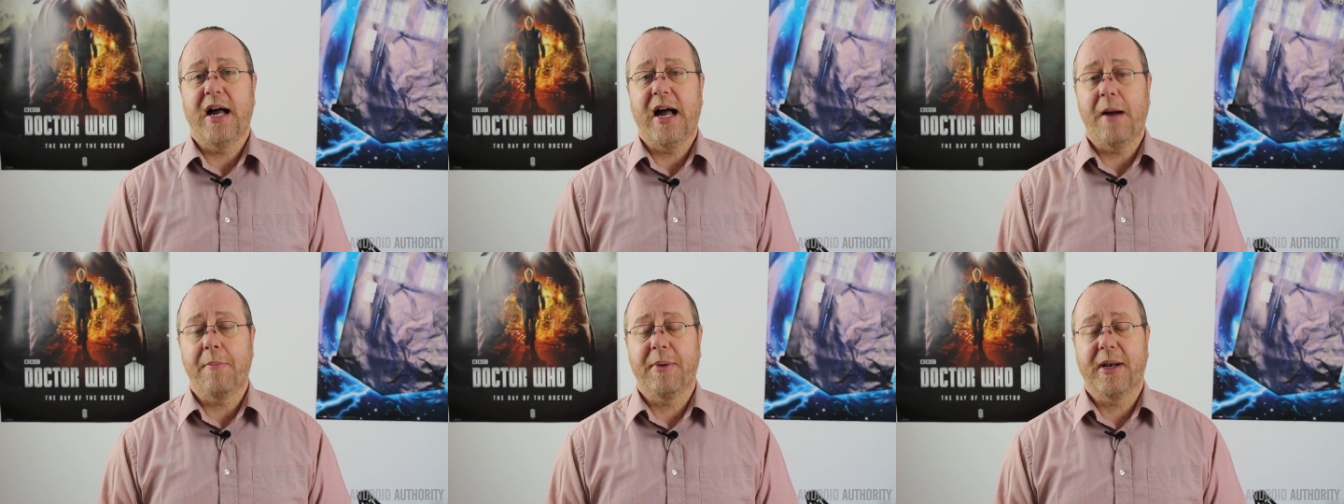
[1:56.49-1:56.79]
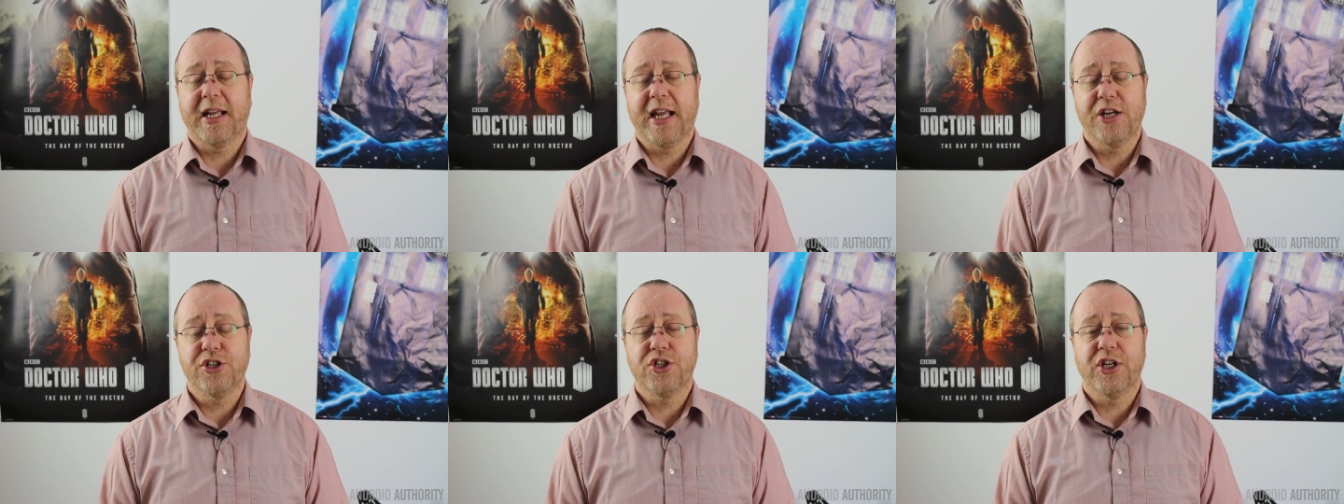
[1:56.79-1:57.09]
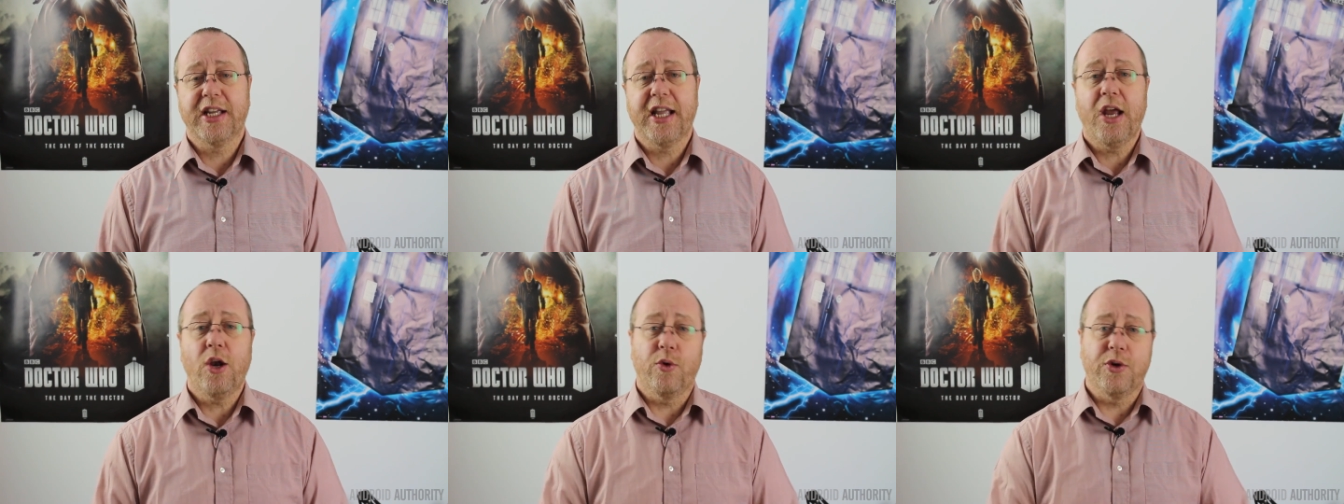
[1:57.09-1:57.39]
application
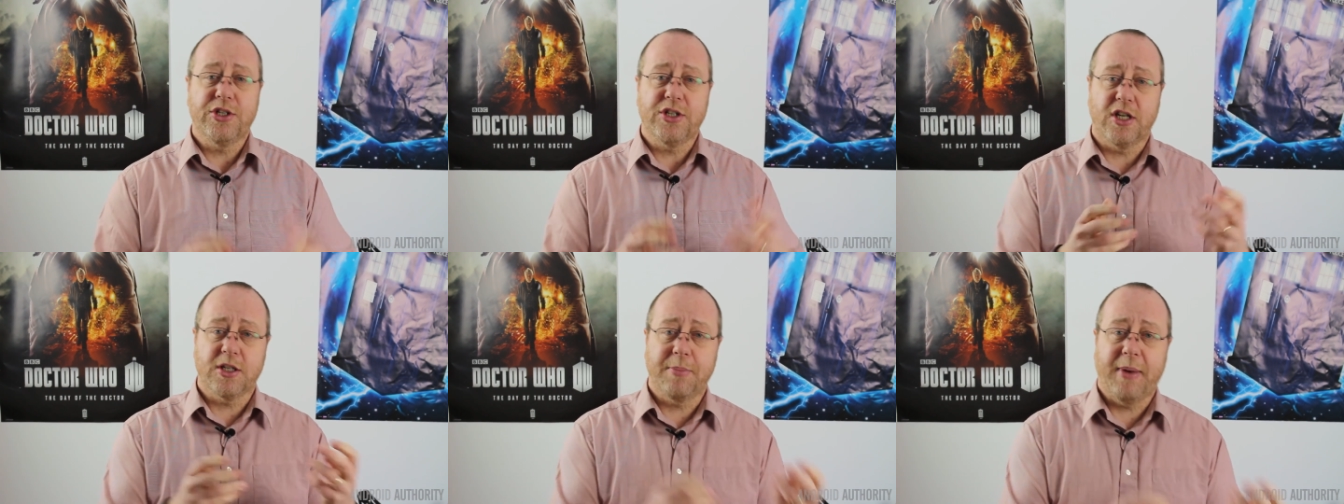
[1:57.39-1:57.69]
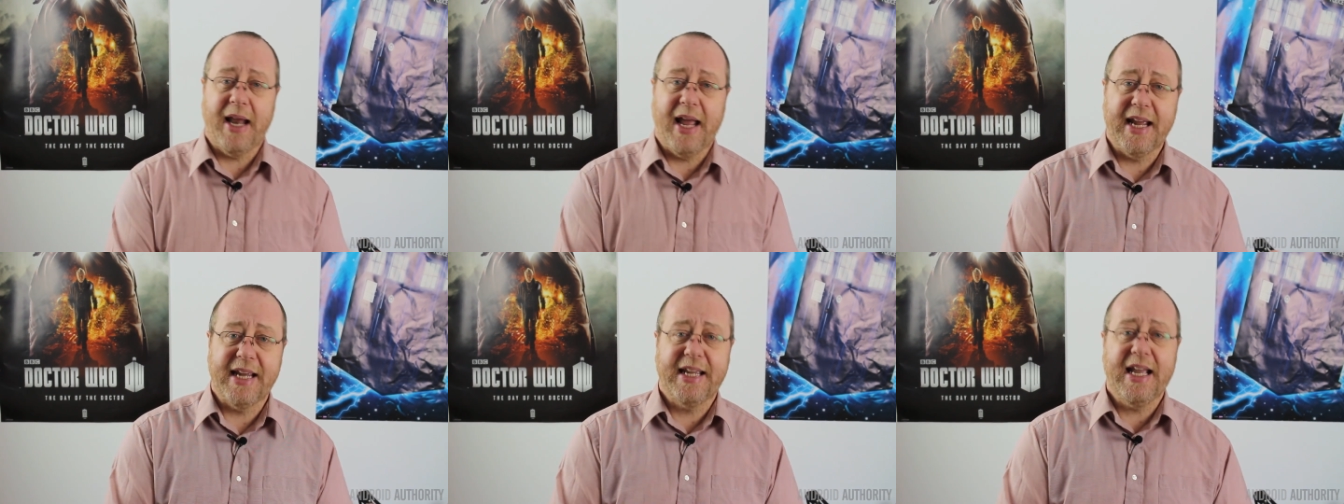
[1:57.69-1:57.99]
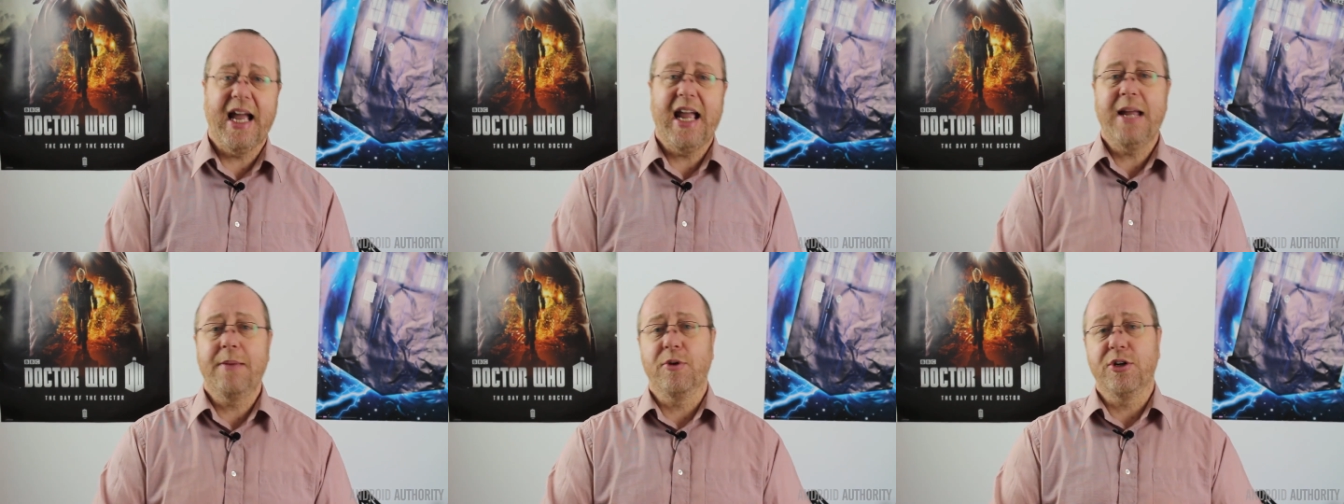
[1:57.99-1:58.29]
again, or you start to play a
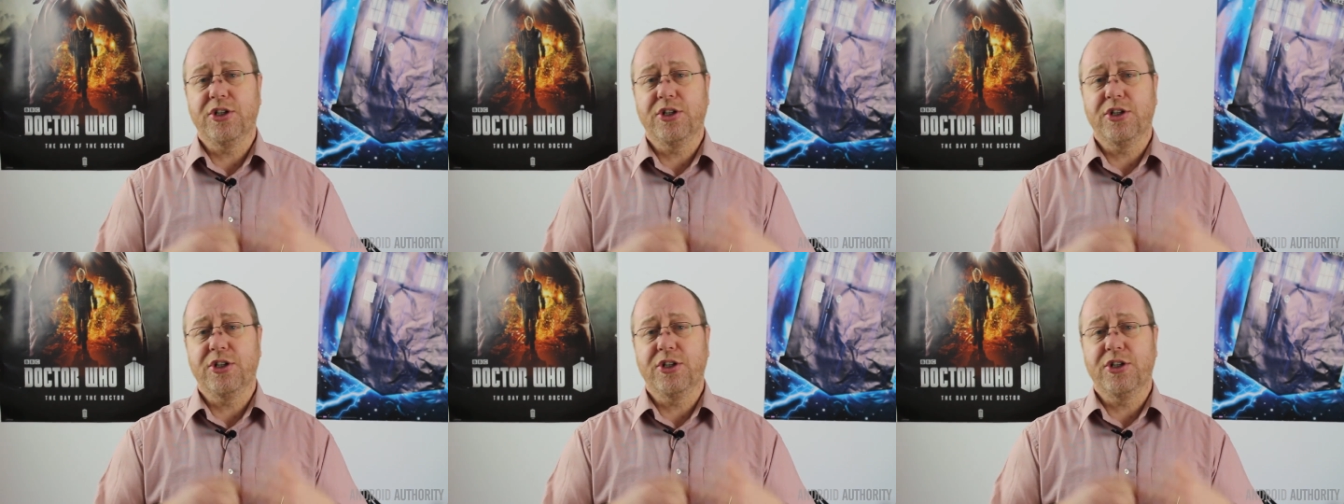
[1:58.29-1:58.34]
game,